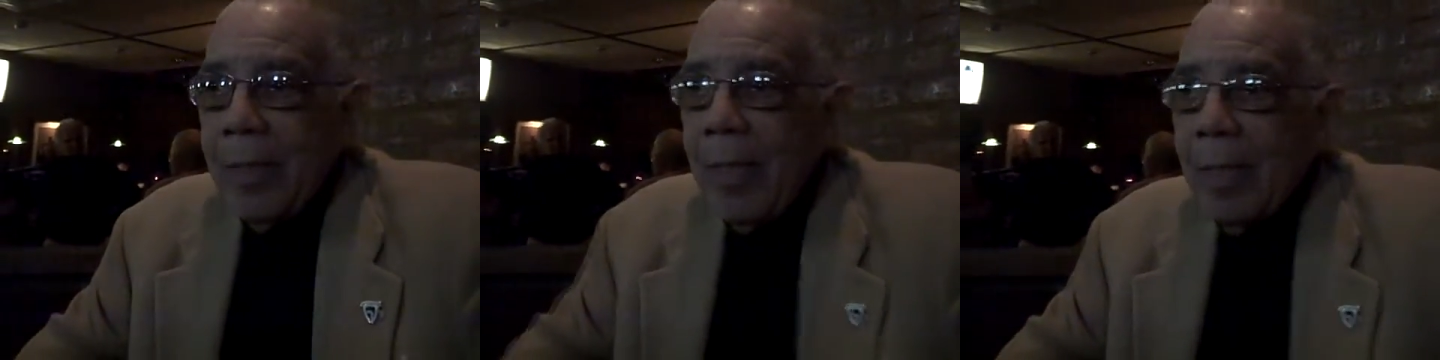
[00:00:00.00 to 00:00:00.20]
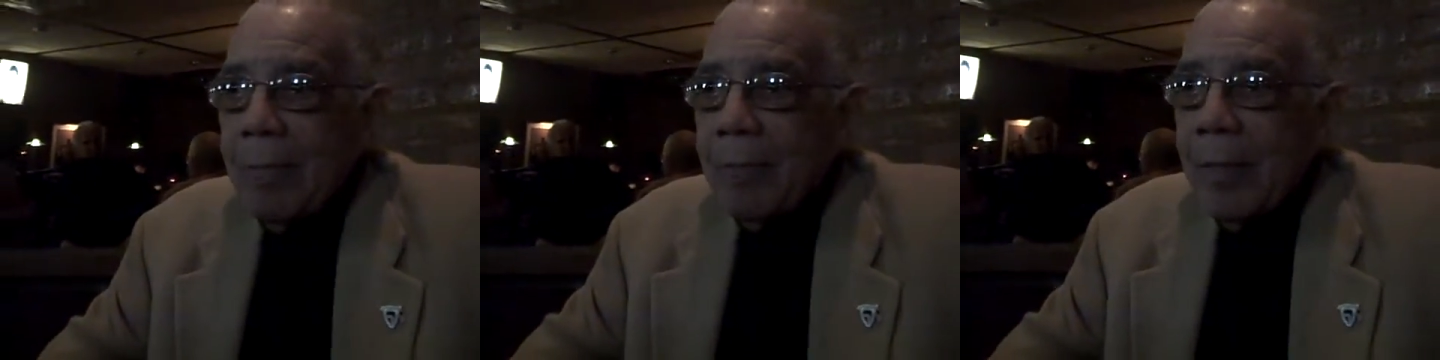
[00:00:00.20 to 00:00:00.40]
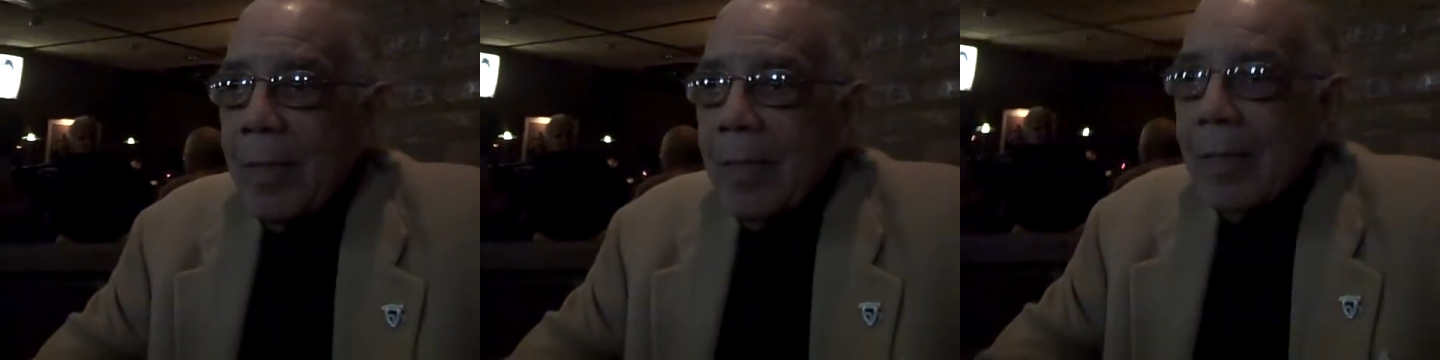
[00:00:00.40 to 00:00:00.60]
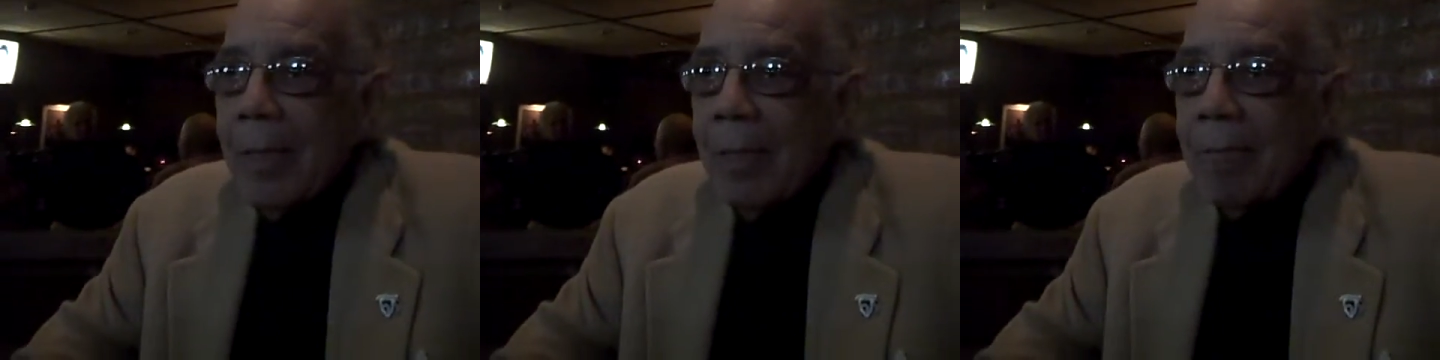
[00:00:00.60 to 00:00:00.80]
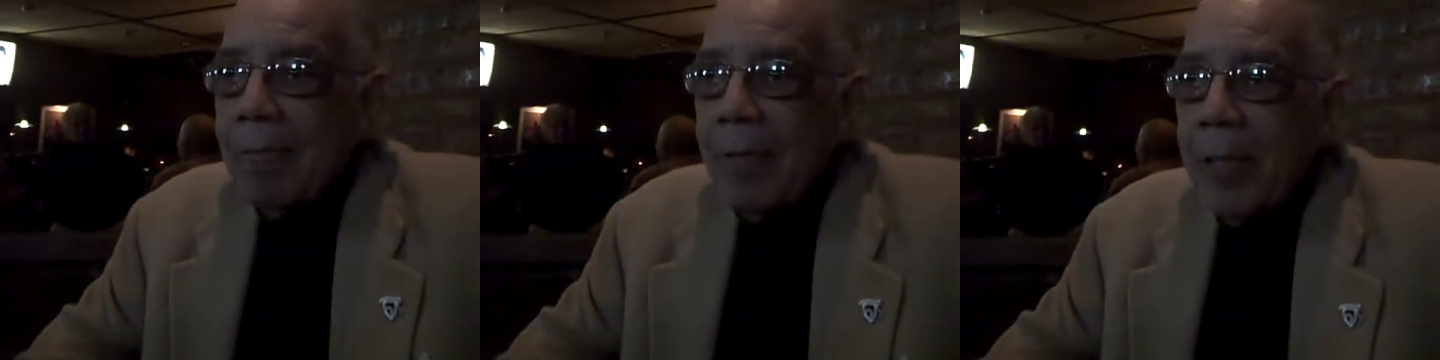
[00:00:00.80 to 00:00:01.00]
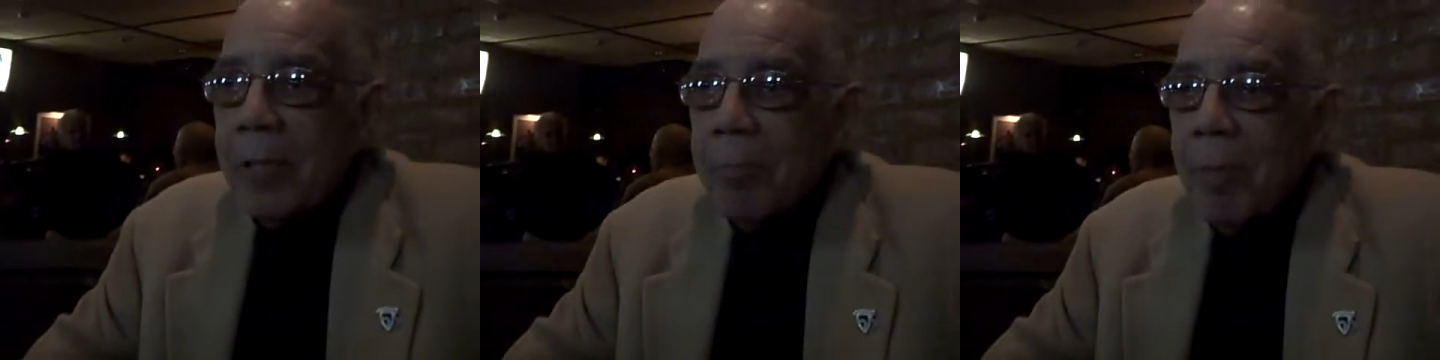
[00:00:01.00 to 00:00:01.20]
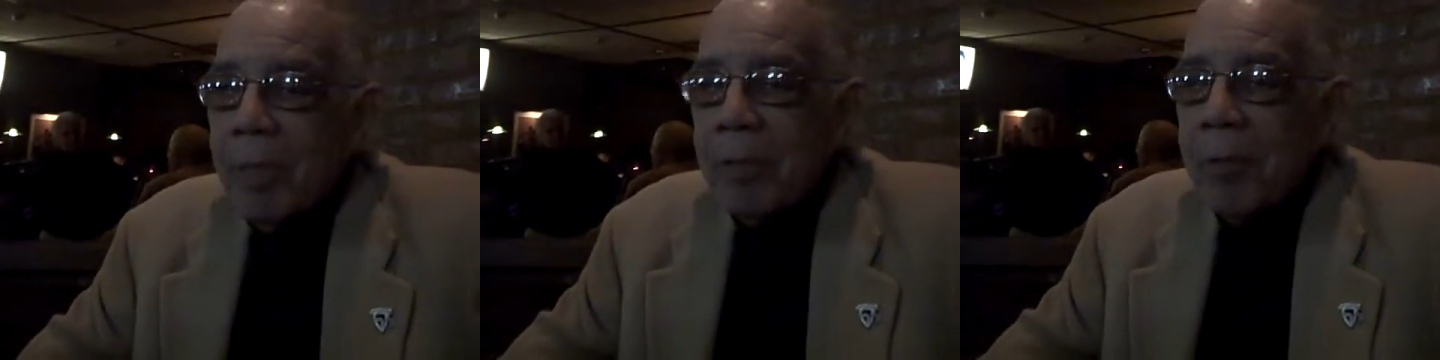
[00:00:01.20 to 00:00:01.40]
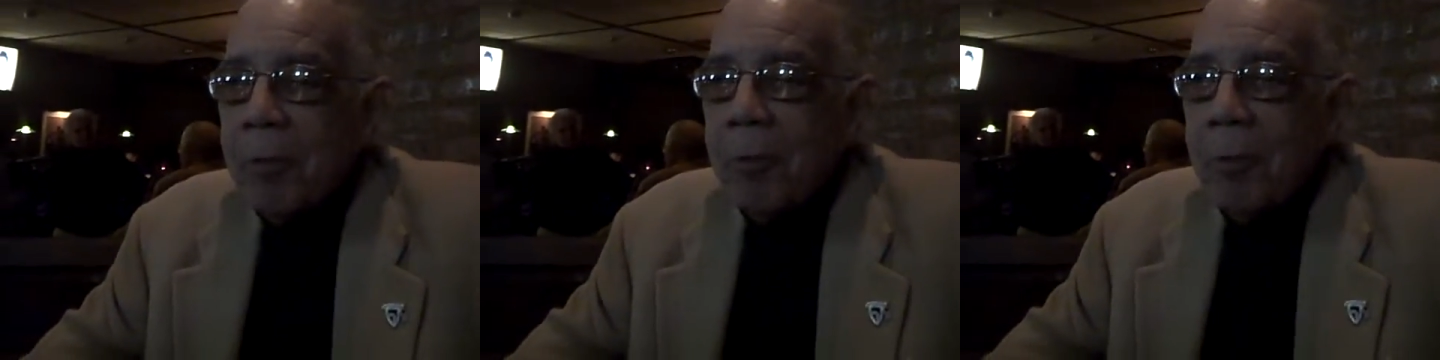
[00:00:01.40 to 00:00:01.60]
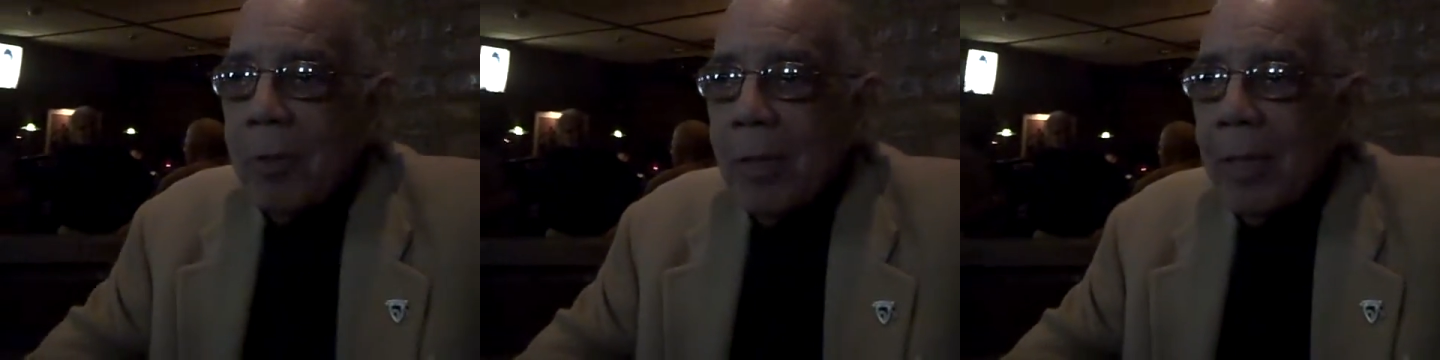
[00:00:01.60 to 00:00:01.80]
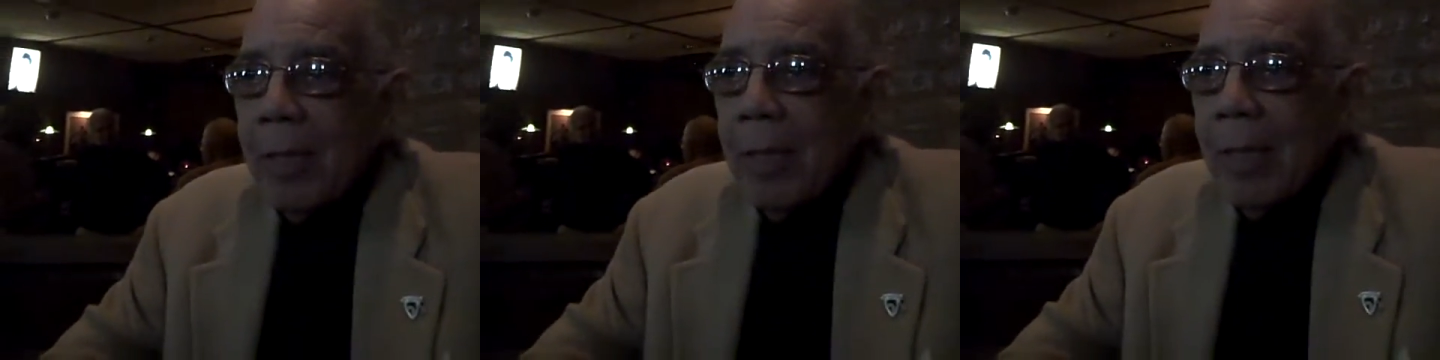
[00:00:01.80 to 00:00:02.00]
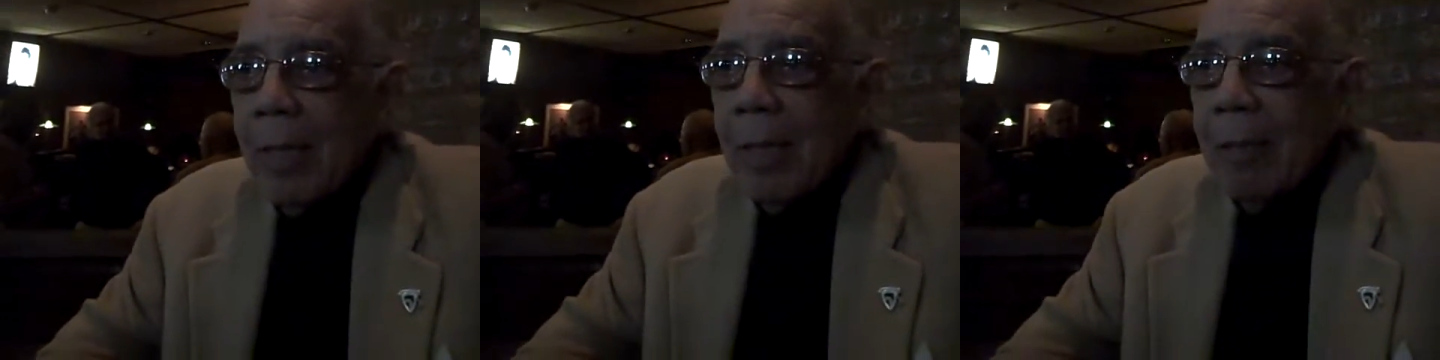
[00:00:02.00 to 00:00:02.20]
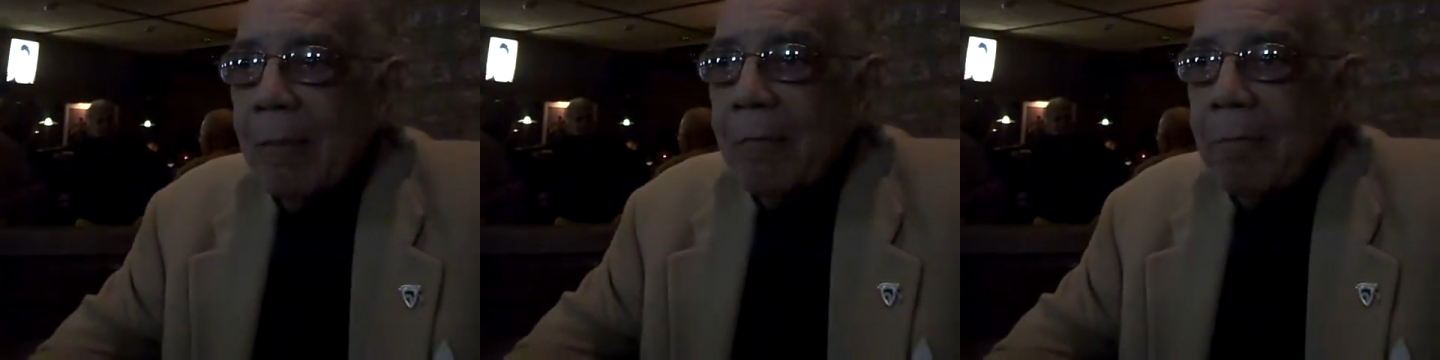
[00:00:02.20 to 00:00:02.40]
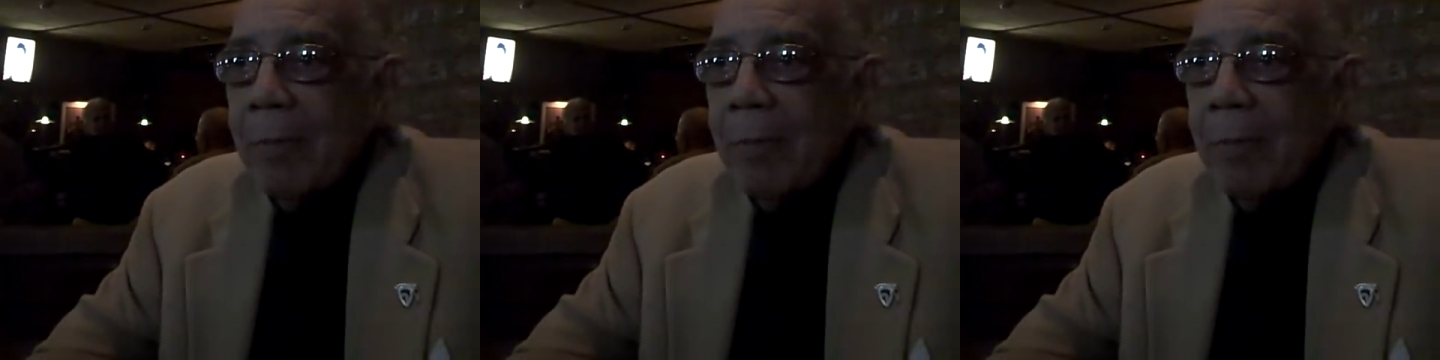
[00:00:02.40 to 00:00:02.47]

And after that, I finished my schooling and I